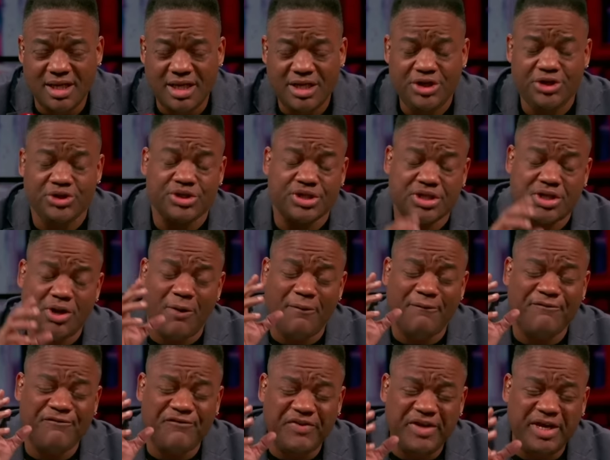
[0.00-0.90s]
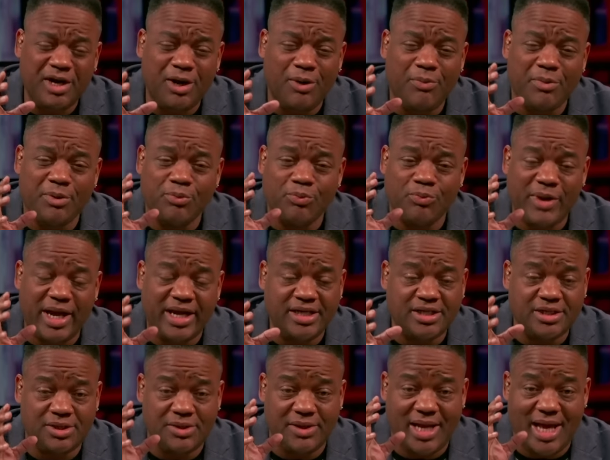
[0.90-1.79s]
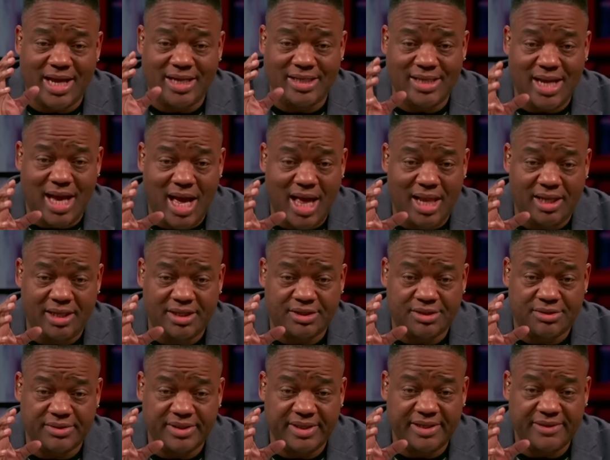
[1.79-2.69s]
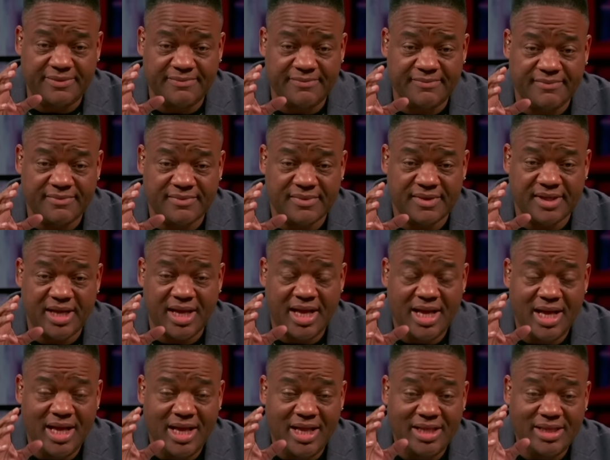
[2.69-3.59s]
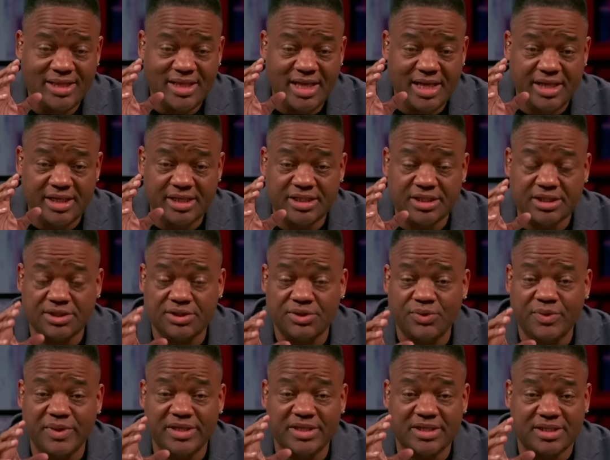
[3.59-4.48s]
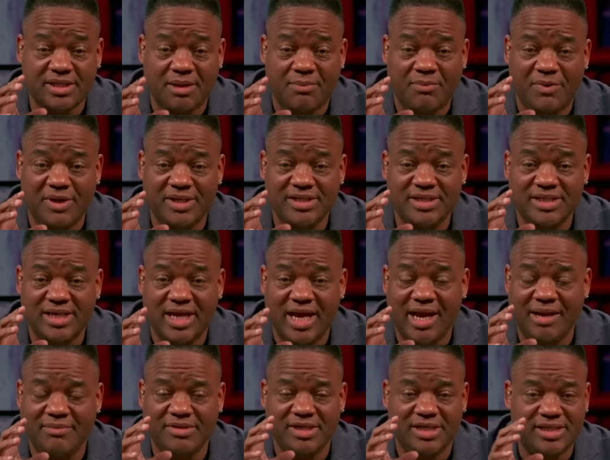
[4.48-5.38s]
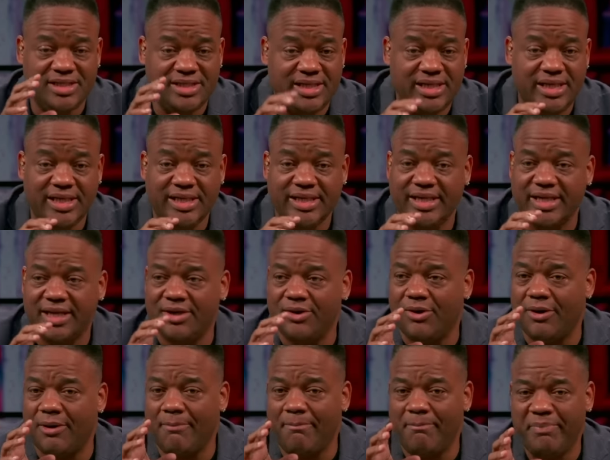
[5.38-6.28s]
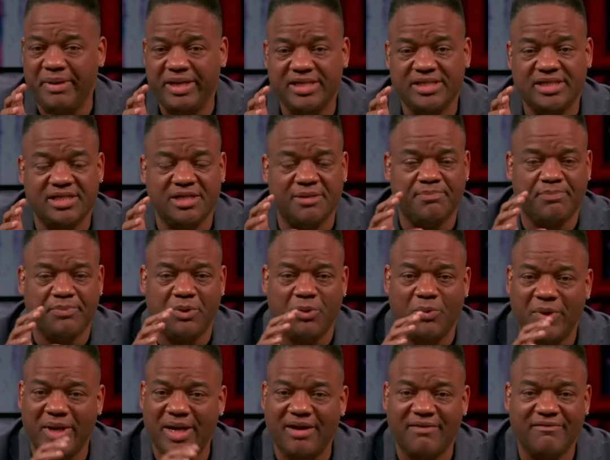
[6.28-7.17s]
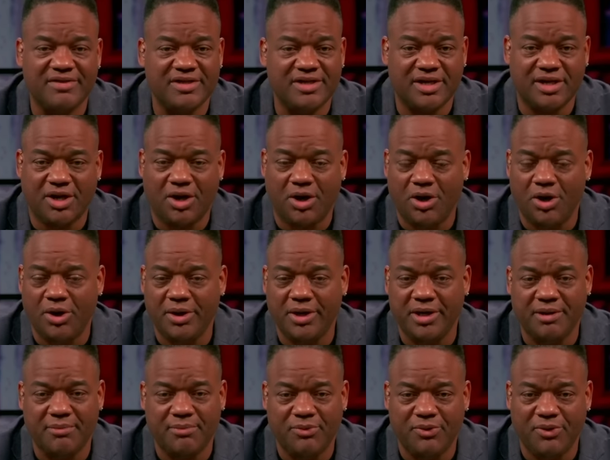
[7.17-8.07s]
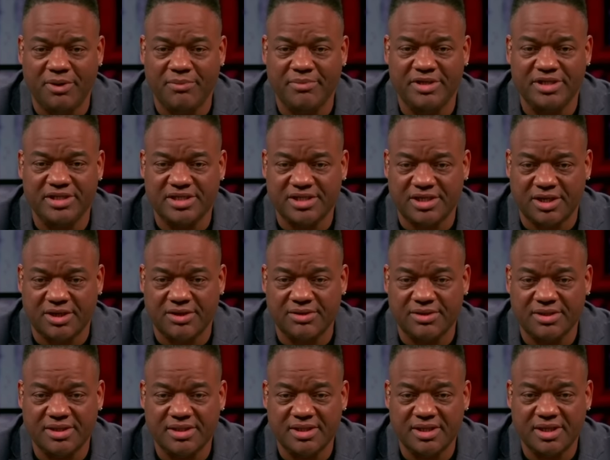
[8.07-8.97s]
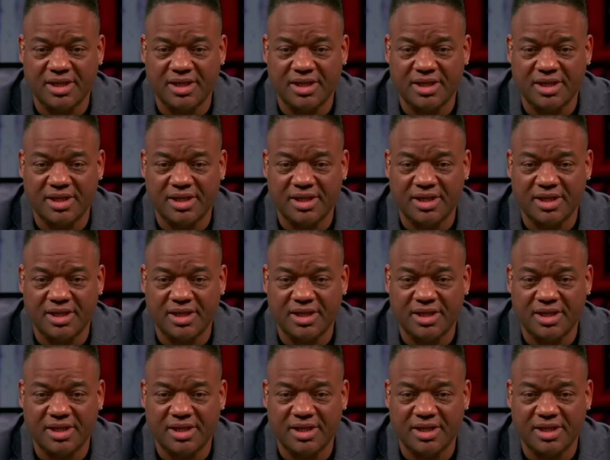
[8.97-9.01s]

You're so filled with racial idolatry that as soon as someone's named a deacon or a bishop or whatever they're called in the Mormon church,